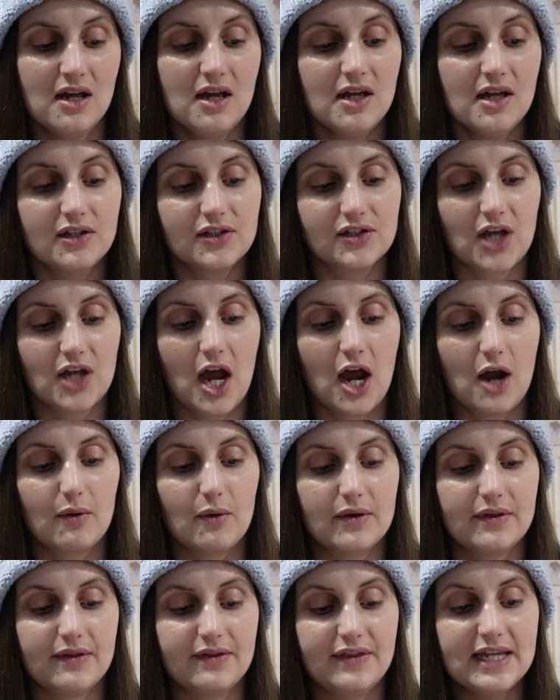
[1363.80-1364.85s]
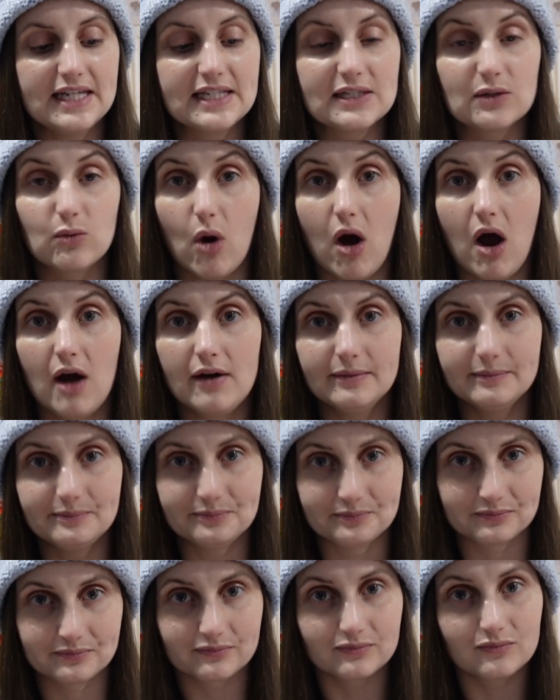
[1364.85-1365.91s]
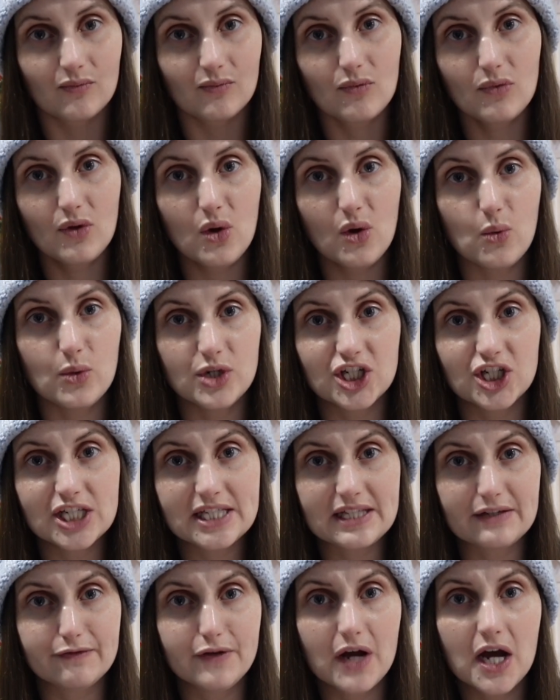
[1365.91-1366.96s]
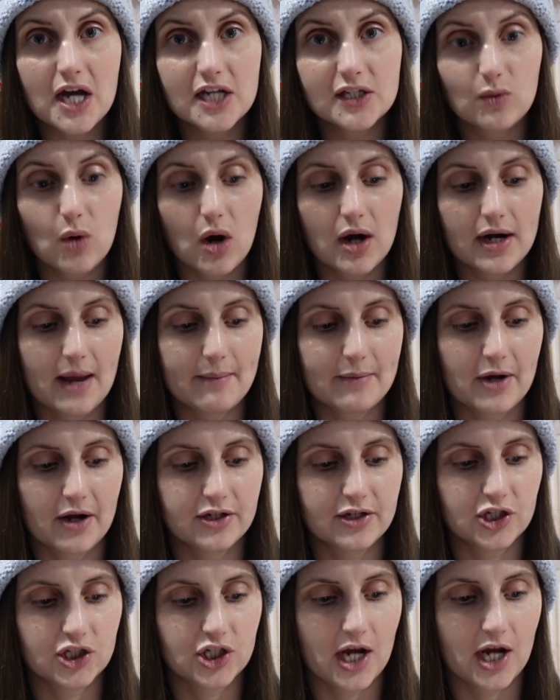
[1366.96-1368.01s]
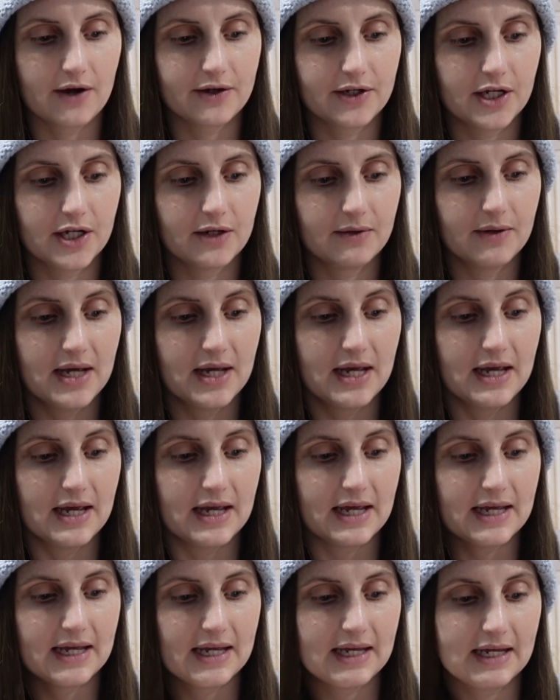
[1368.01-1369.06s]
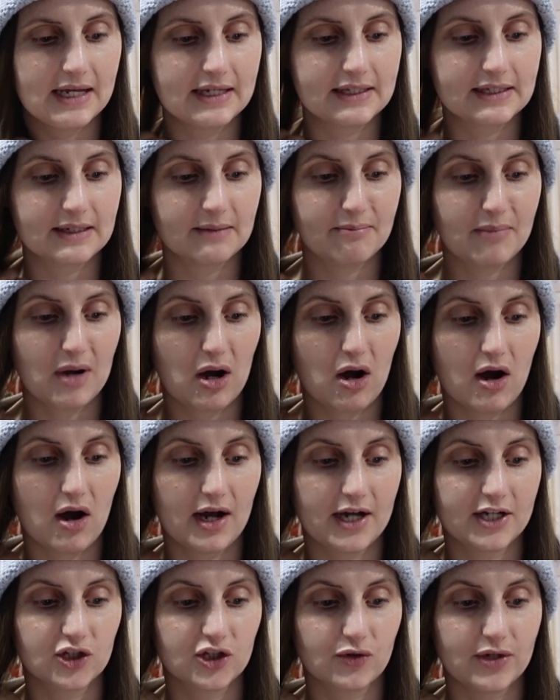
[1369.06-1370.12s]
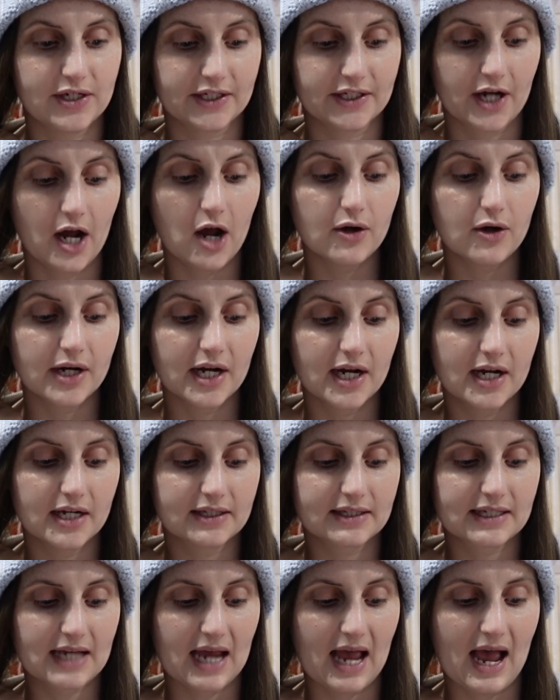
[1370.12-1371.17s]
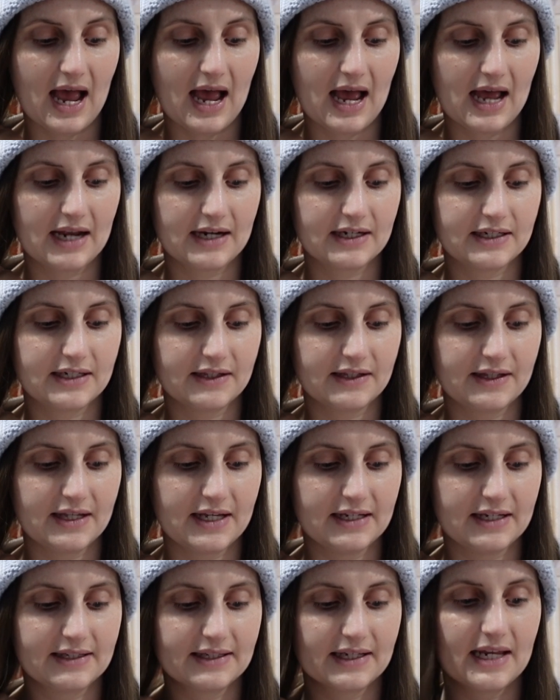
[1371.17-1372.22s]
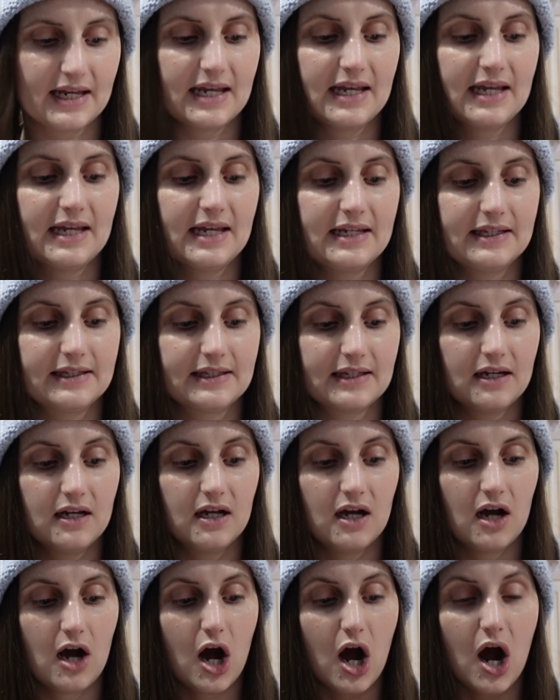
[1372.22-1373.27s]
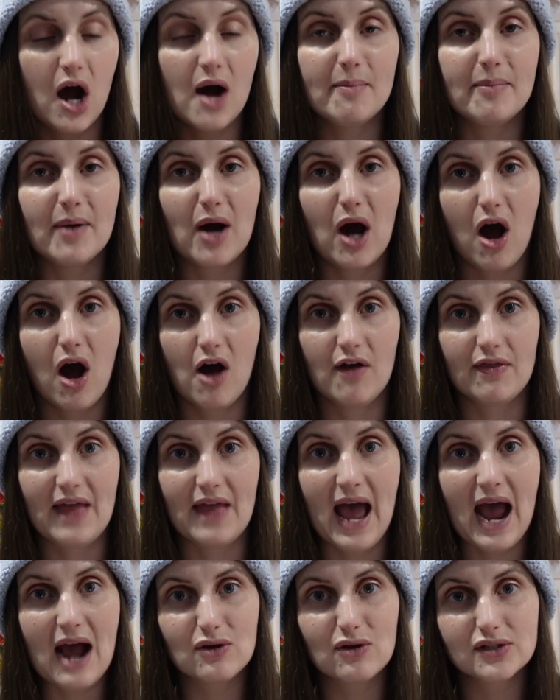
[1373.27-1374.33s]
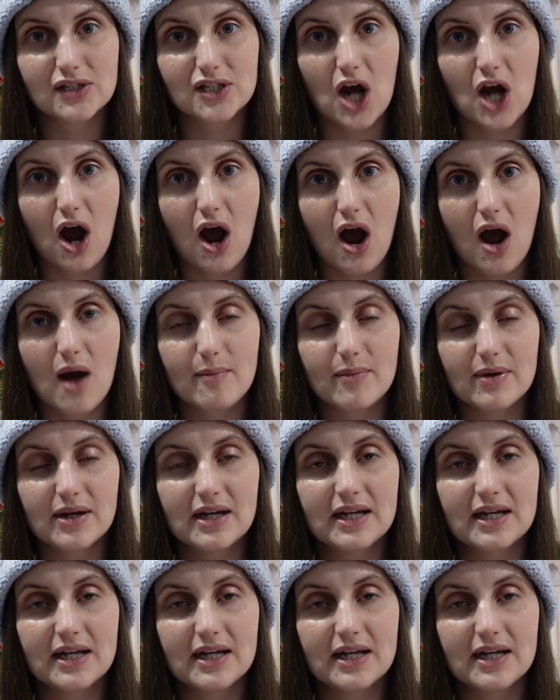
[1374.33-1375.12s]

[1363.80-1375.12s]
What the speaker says: So this one, which is the first one I'm going to show you, is by Teresa Kogut, and this is up on the housetop.